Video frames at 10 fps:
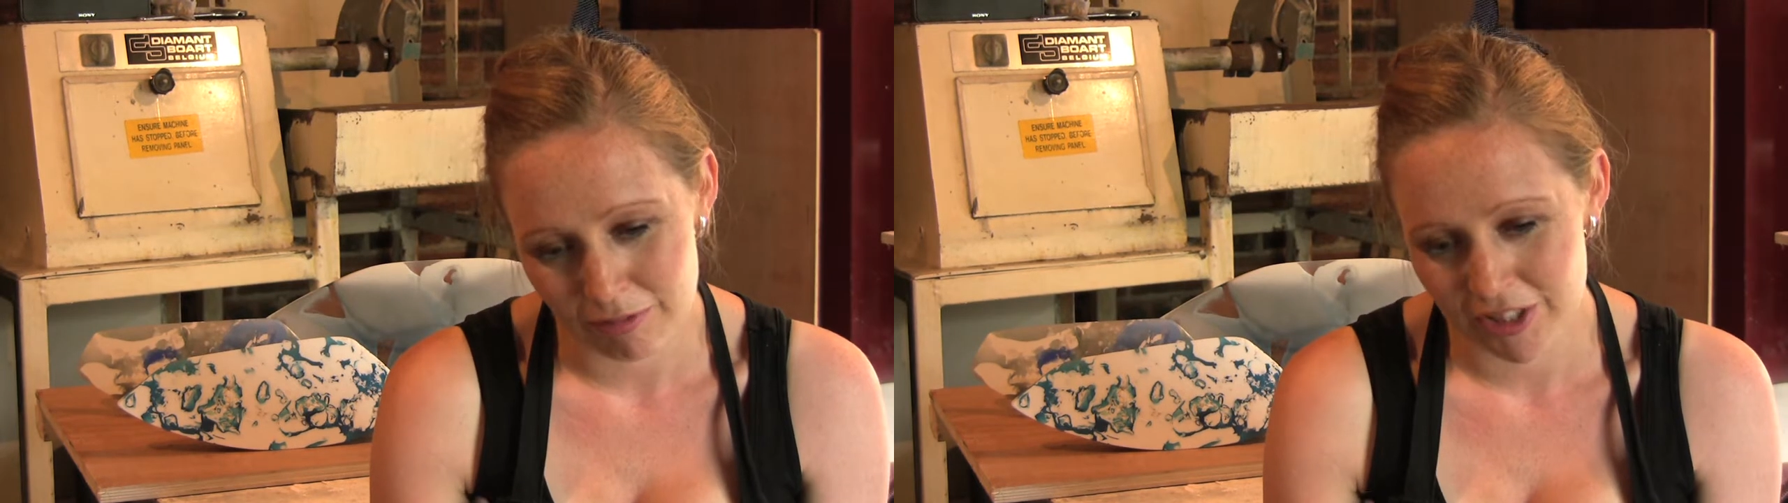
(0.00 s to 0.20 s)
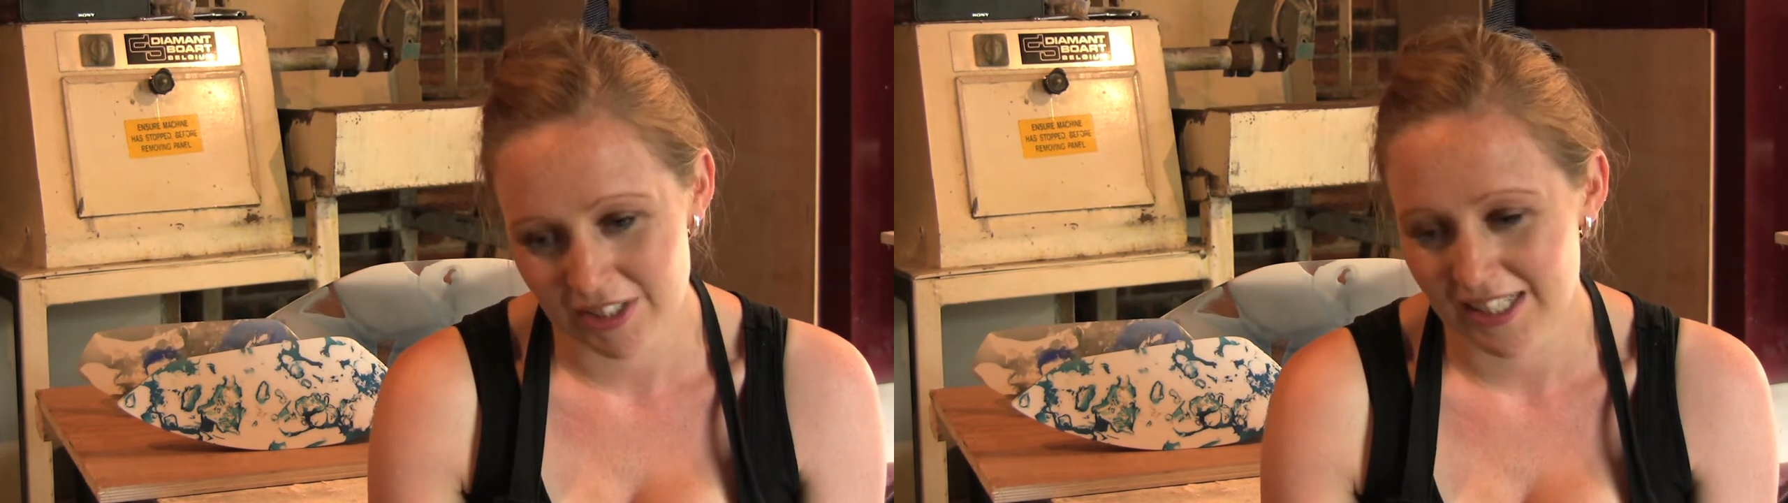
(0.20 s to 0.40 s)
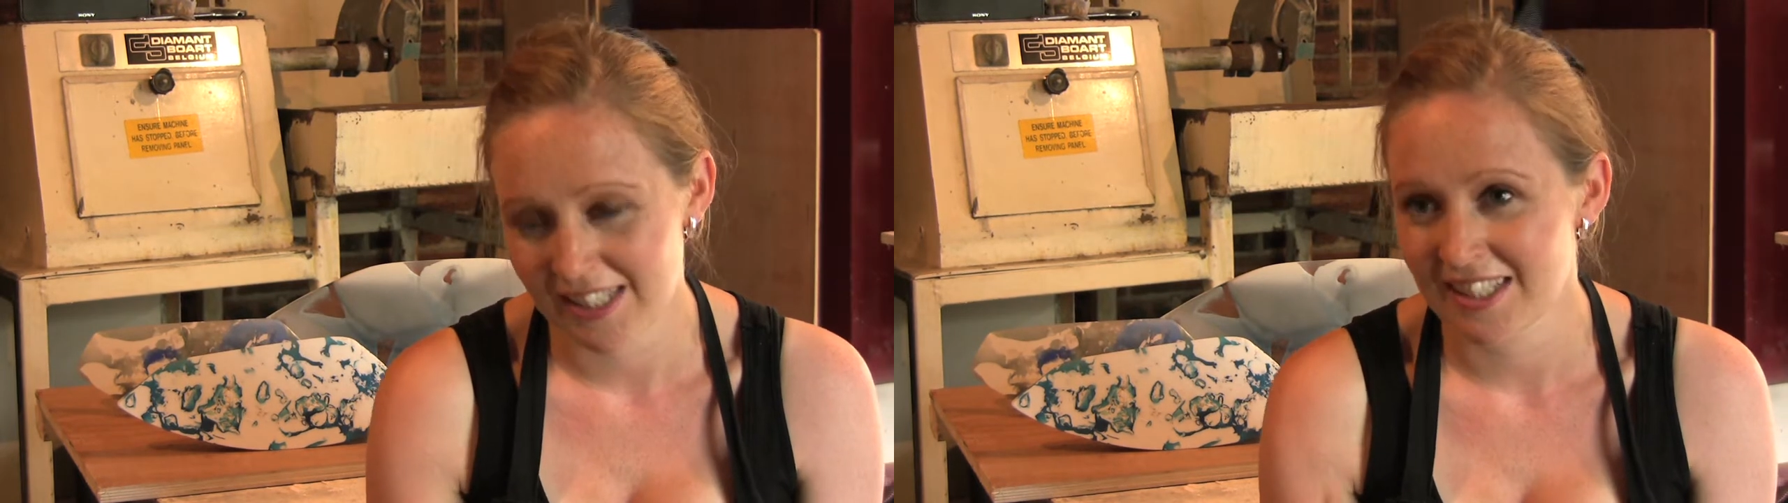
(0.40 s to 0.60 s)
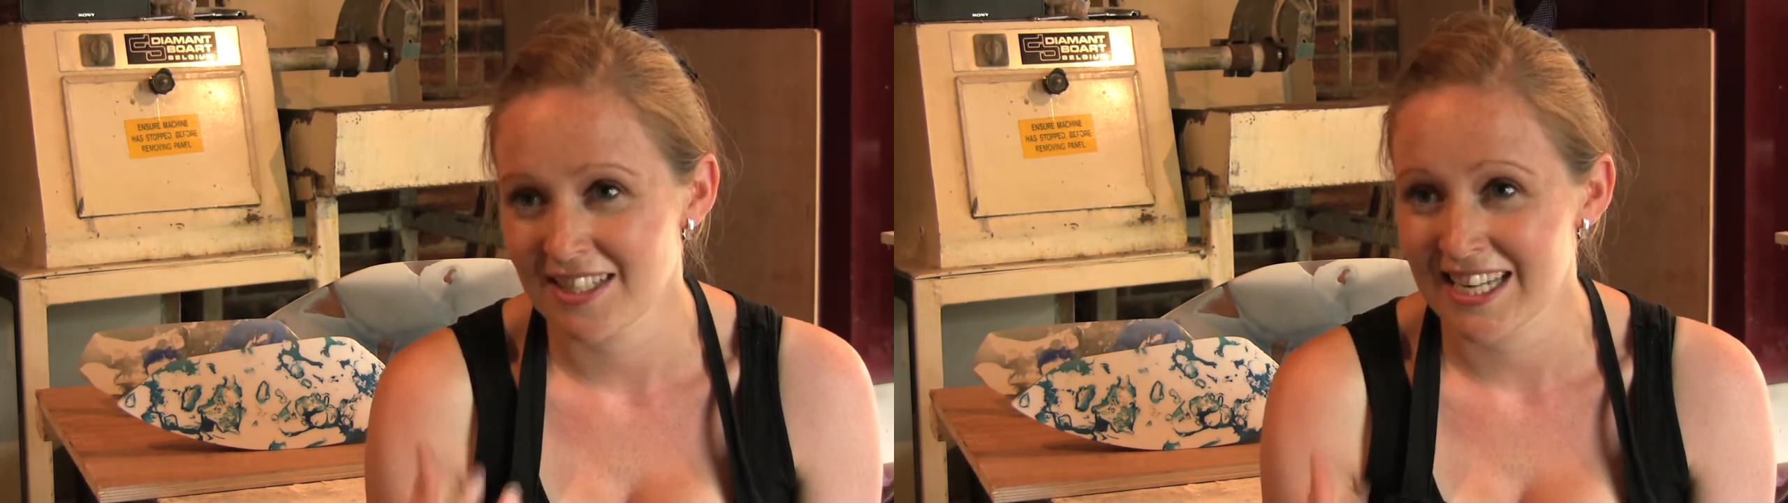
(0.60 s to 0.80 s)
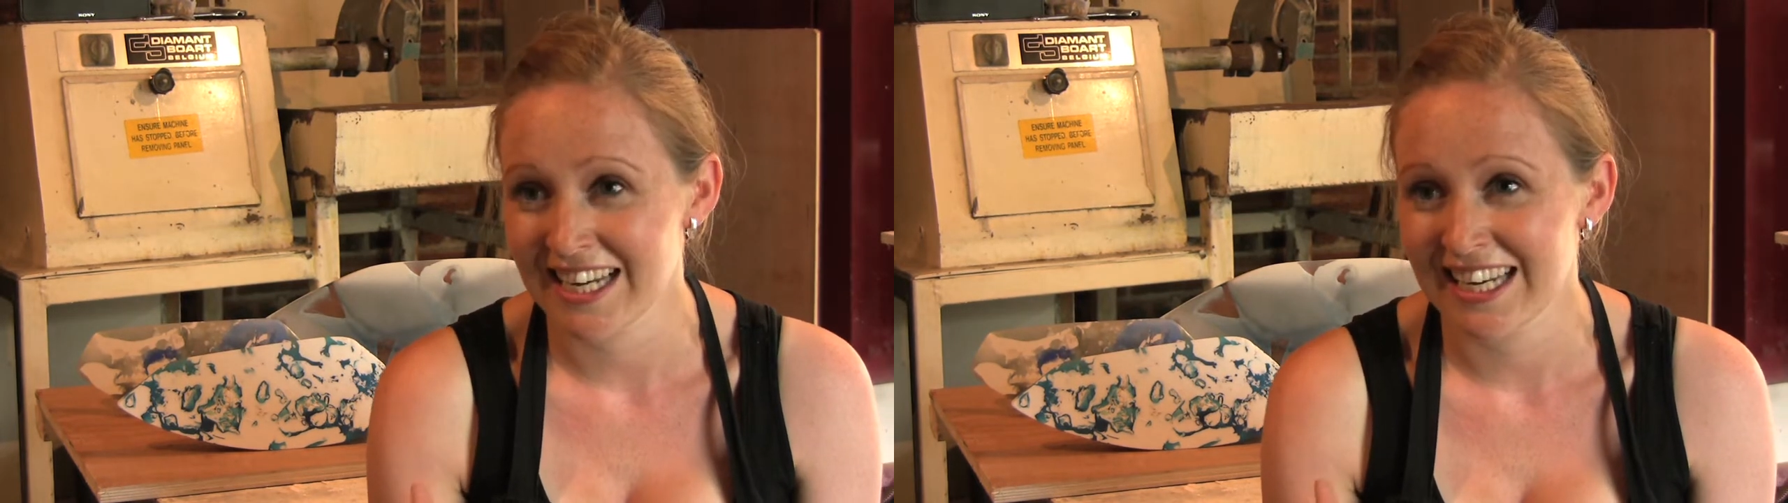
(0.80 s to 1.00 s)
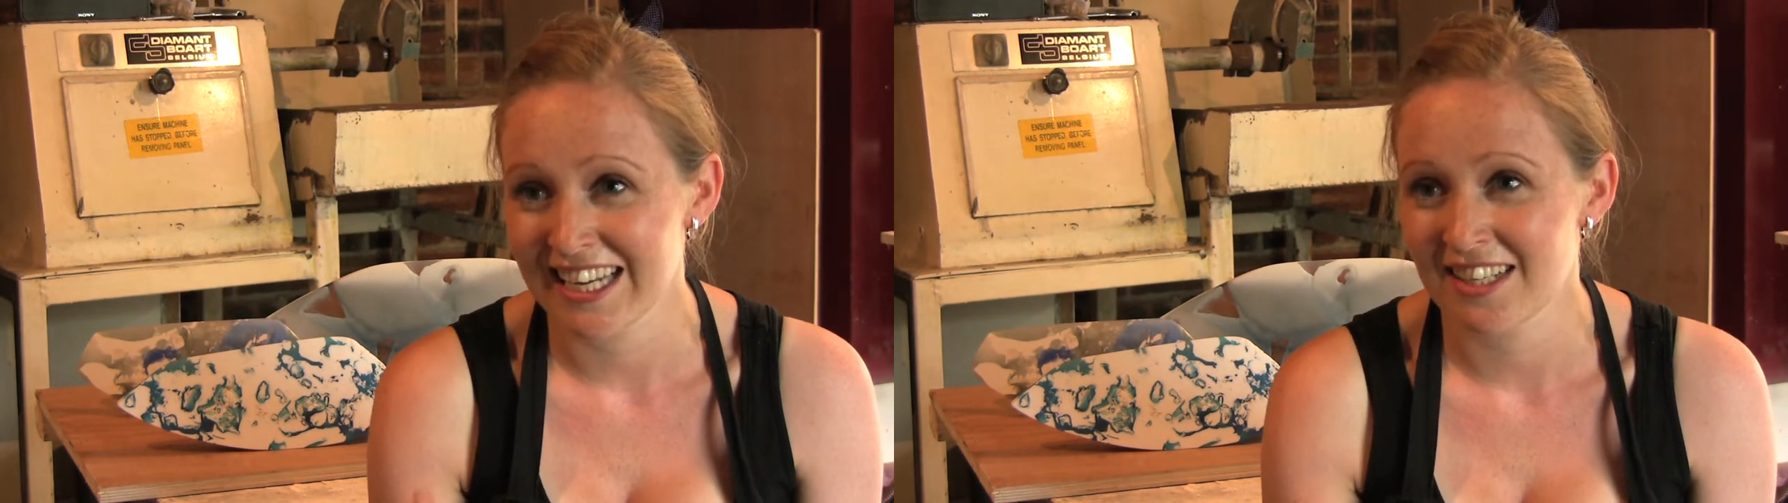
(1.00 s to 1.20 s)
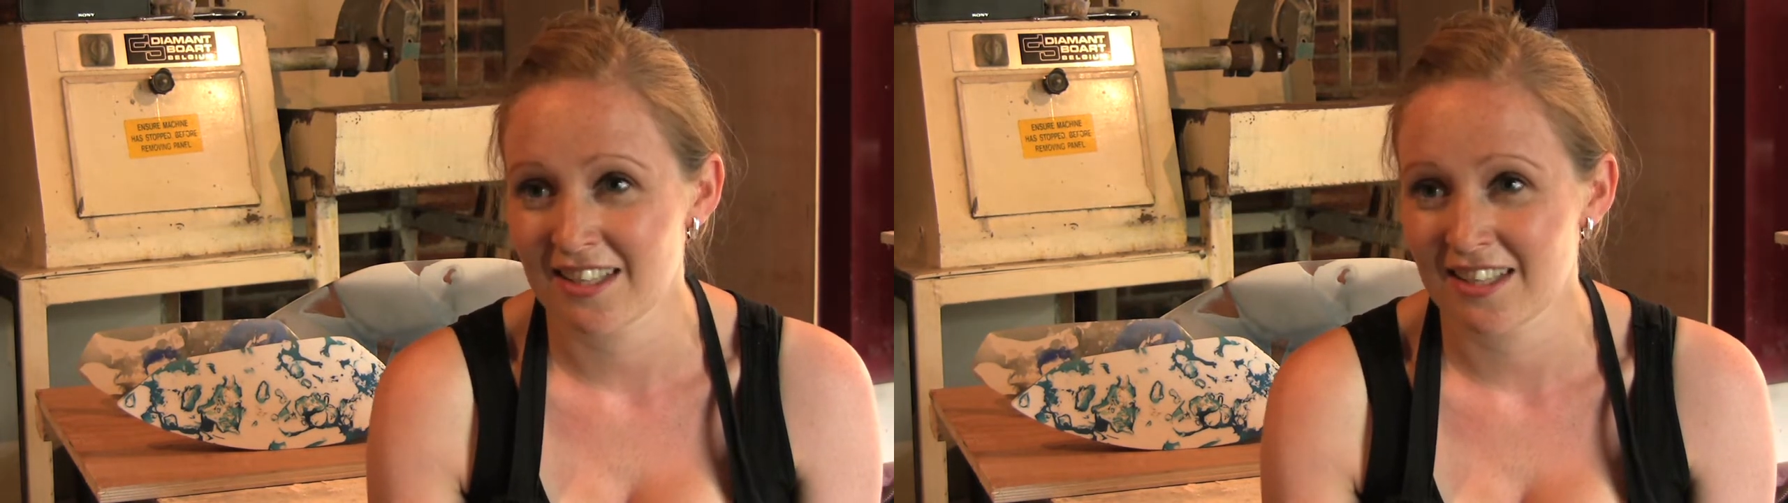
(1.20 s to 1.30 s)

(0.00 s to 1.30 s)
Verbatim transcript: process and technique,